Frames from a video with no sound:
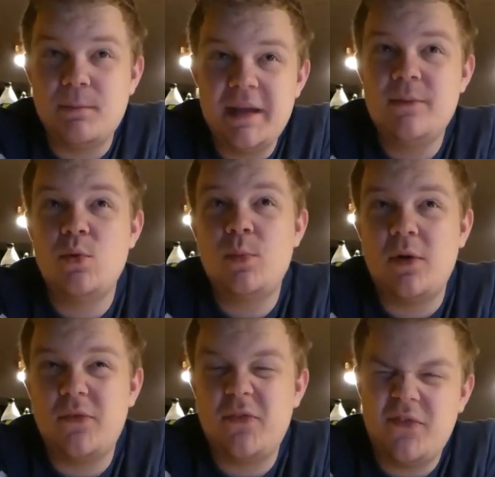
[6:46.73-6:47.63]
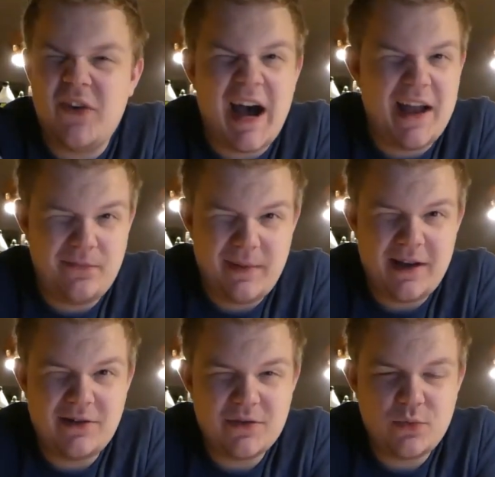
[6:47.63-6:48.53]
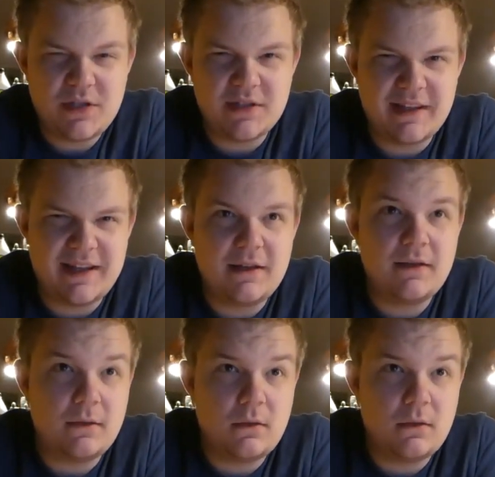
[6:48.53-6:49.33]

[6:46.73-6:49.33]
minimum of 5 players, which is like